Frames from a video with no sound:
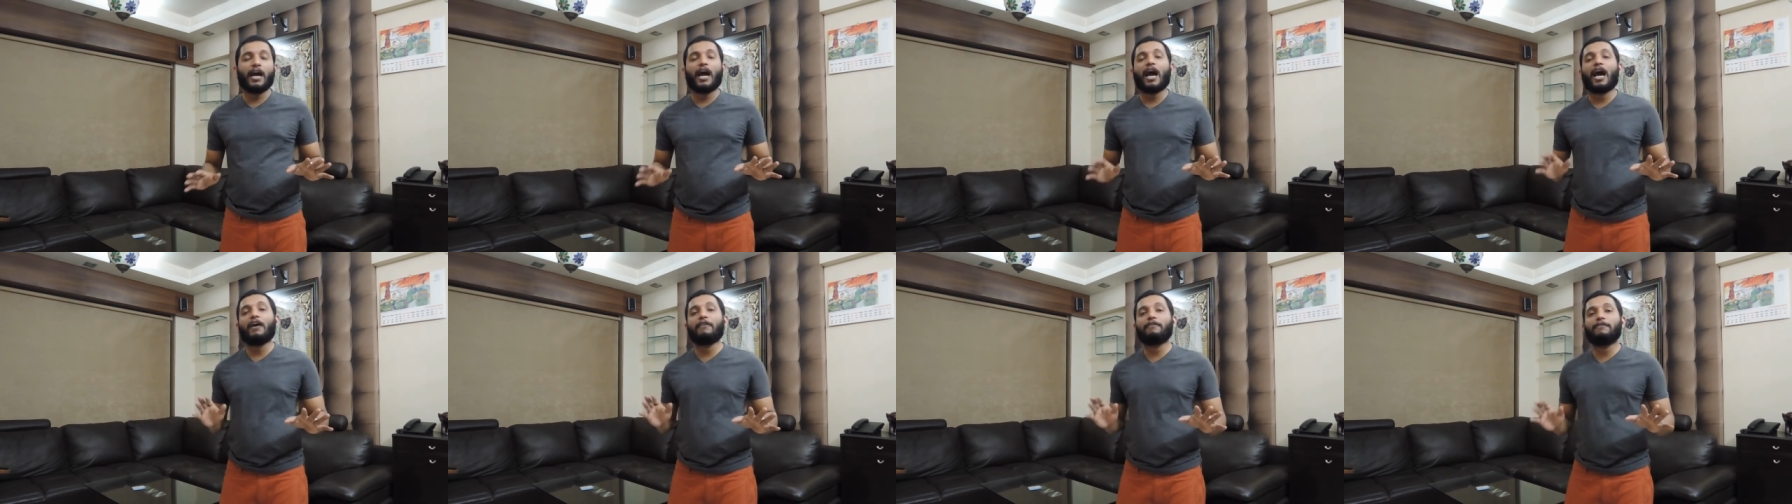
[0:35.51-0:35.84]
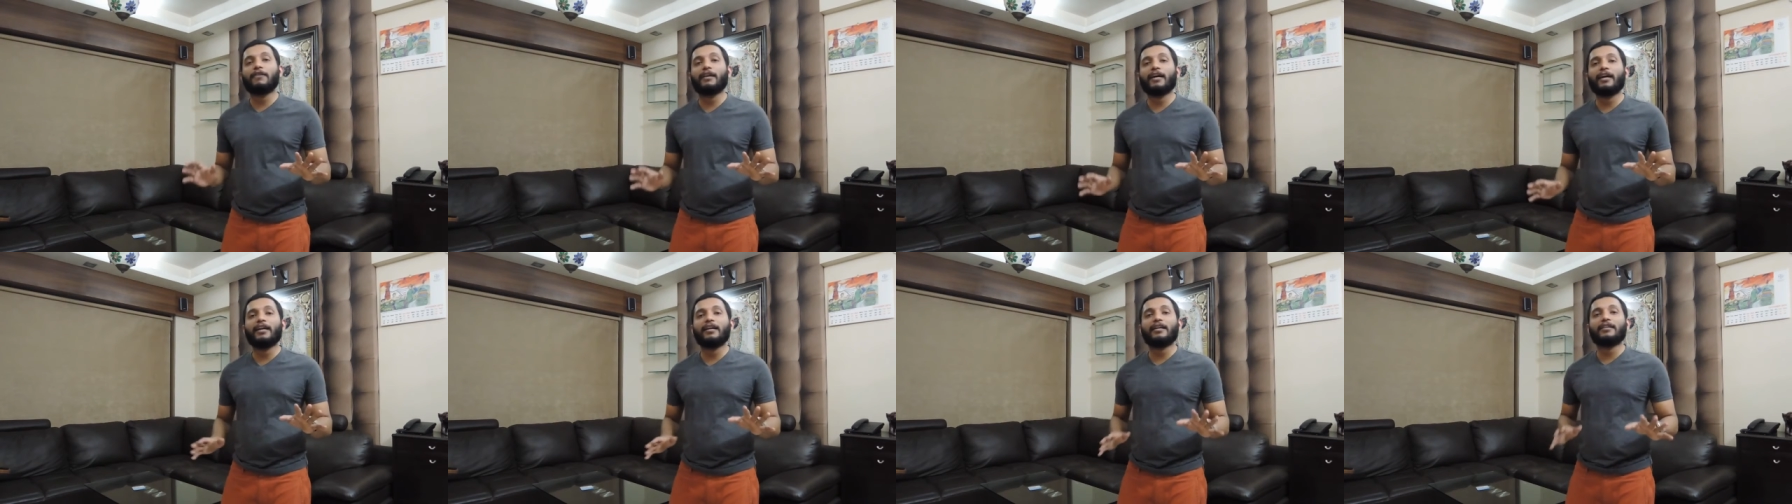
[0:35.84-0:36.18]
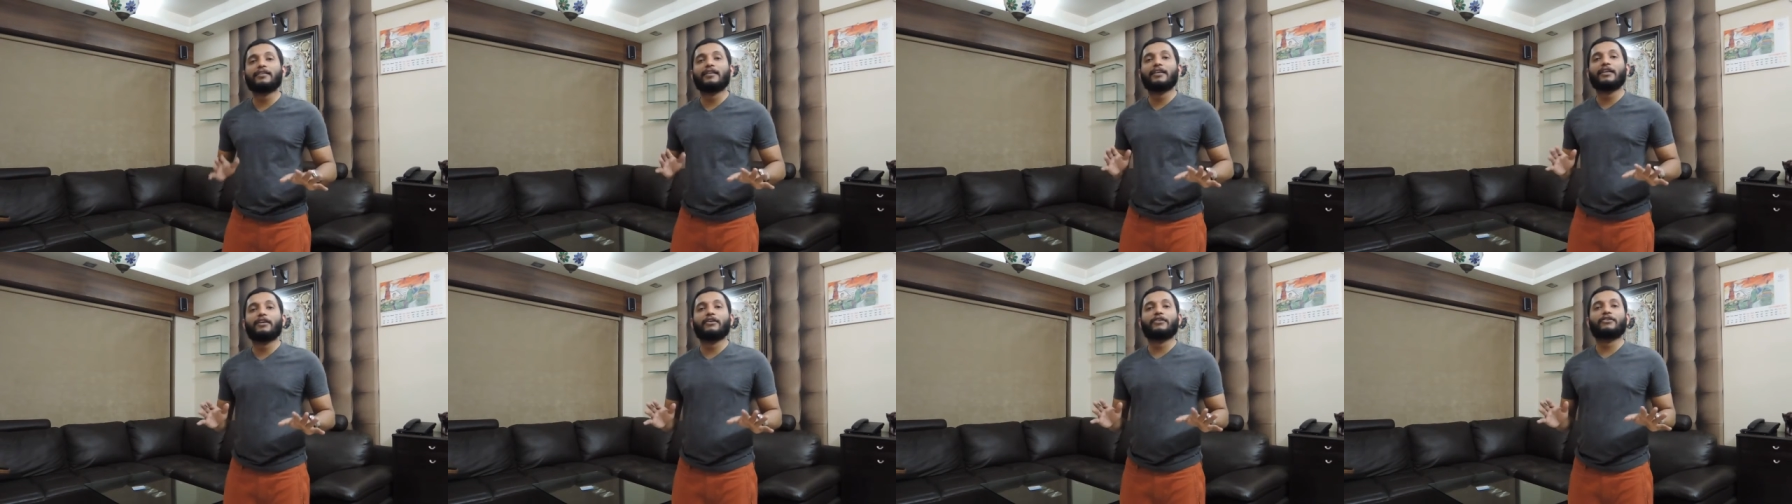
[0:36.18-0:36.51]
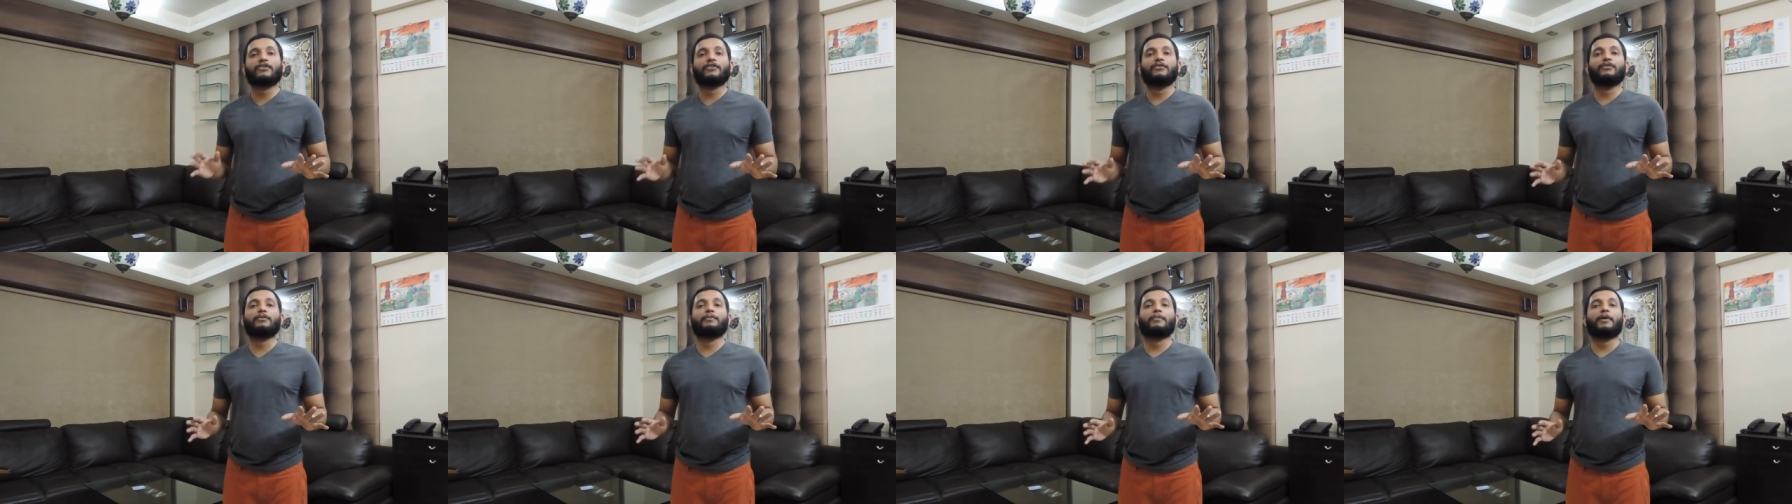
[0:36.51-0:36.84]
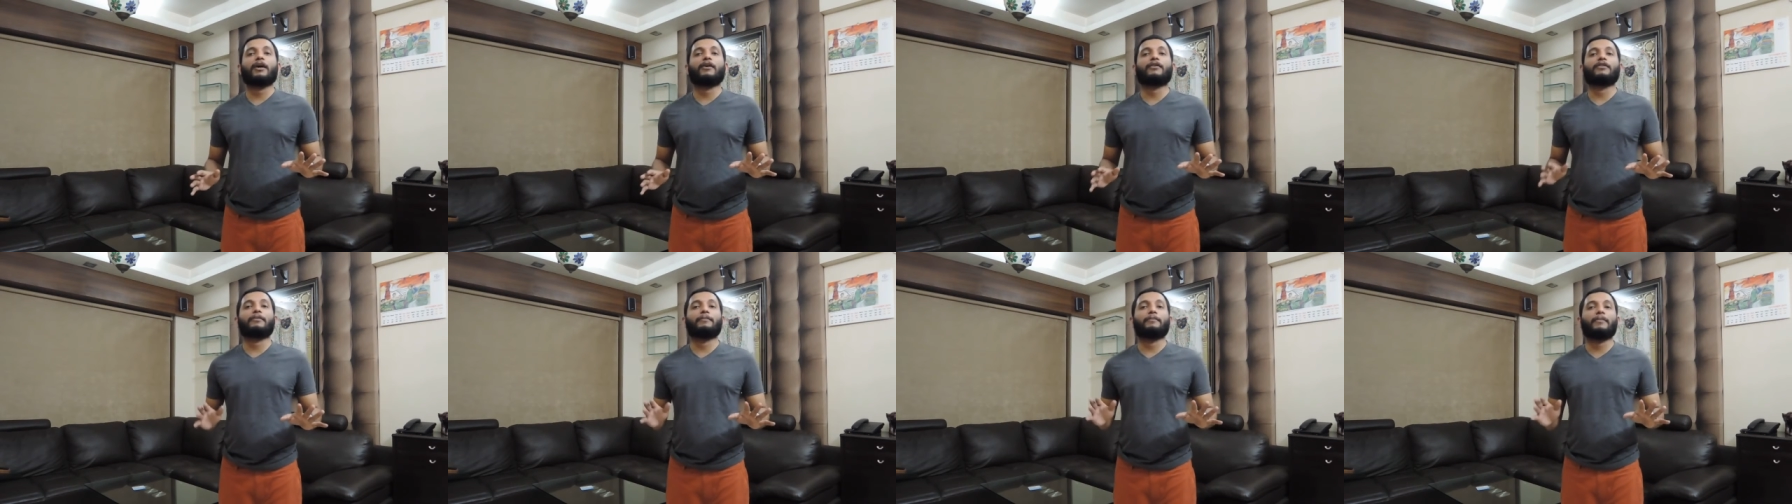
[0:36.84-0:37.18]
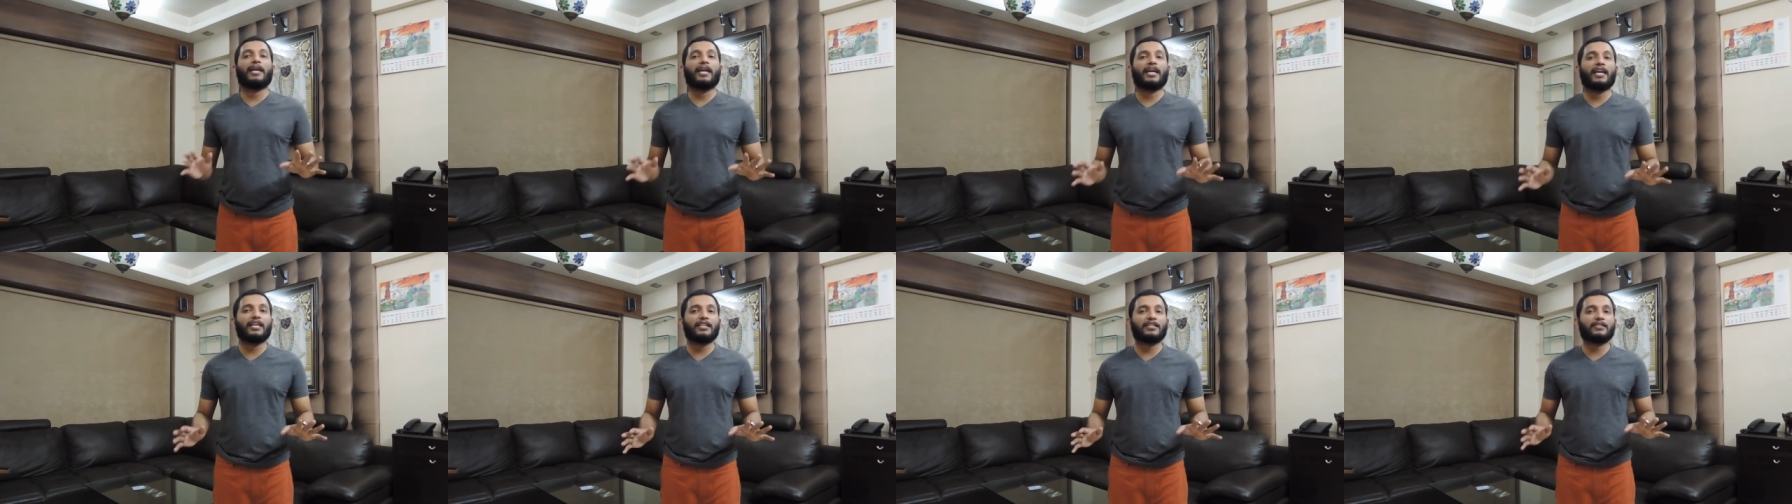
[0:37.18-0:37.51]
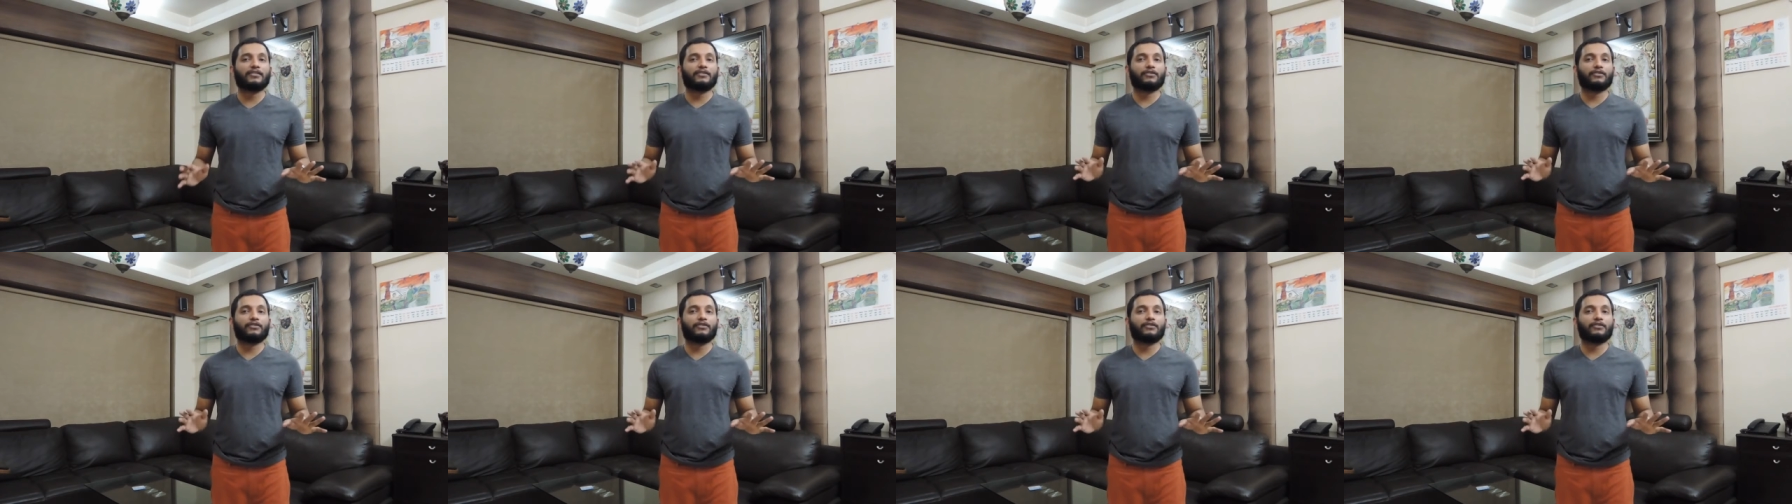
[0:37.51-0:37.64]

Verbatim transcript: I've learned a thing or two about the major